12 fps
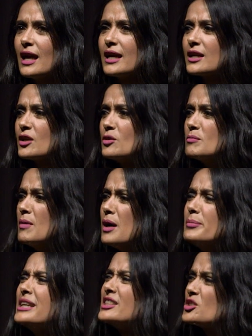like your
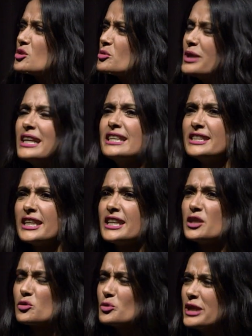mom is really
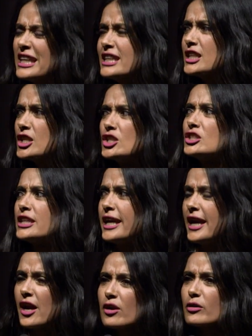taking really good
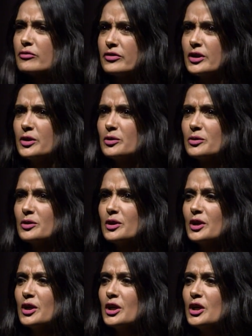care of you.
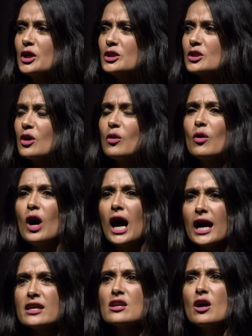So
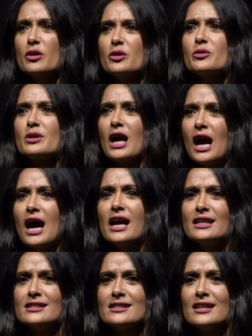I know you
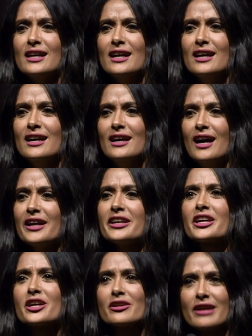guys are
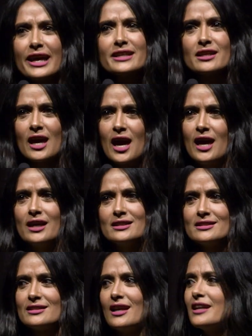in great
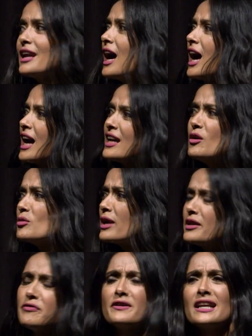hands and I
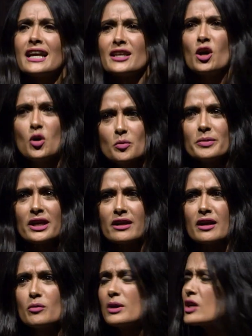already feel at home here.
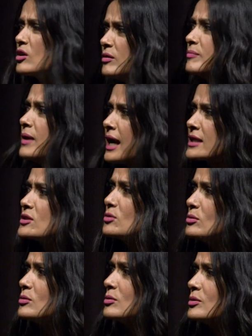I want to come back
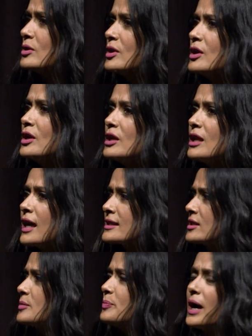too, like
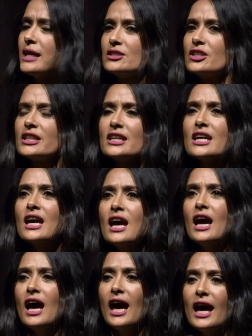Sir Patrick.
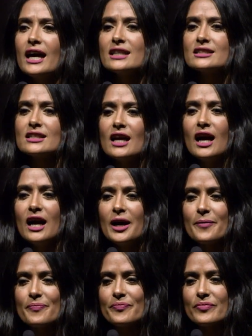And
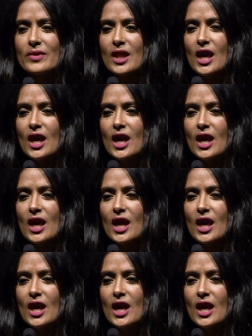um,